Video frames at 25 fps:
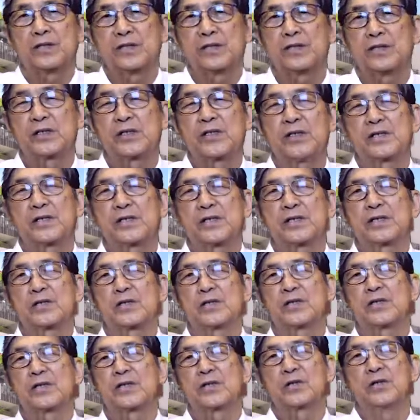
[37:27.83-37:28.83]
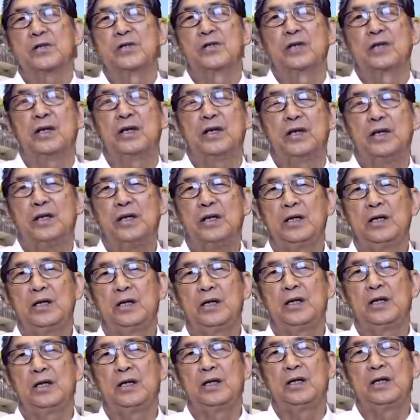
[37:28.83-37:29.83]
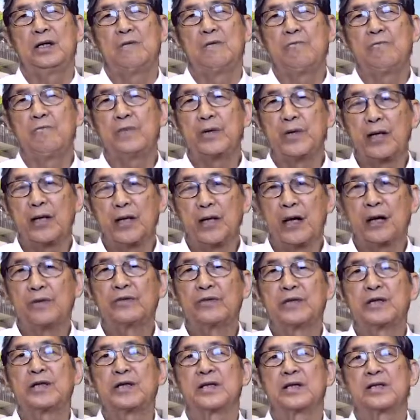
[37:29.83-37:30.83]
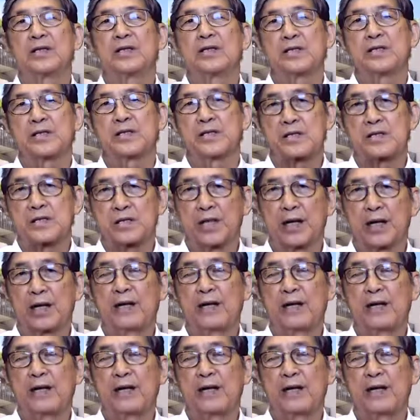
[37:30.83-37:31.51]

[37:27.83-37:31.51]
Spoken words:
Jesus his only beloved son.